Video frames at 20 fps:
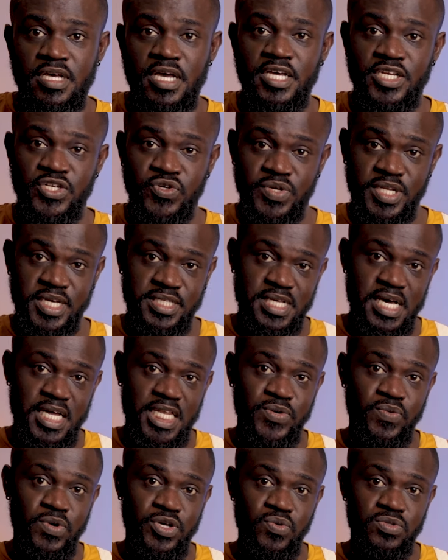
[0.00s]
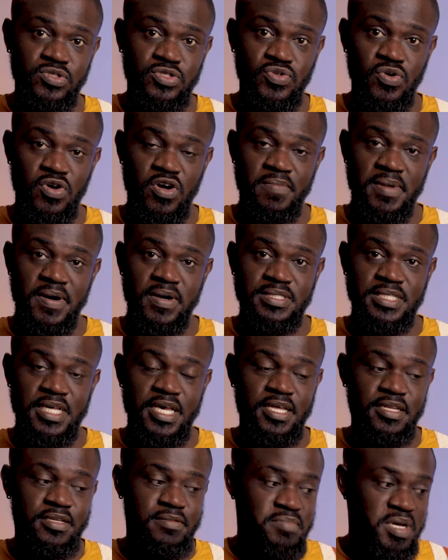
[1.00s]
and knowing exactly what you want to talk about
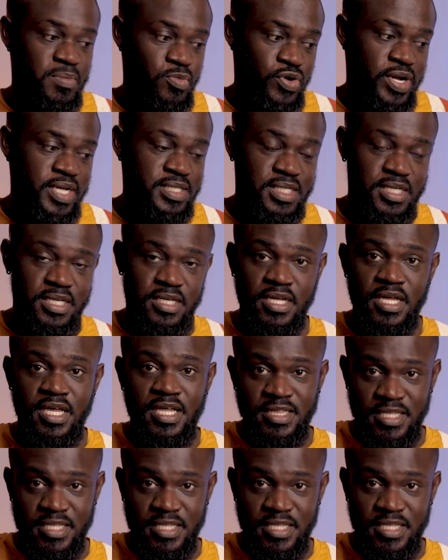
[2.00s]
and memorizing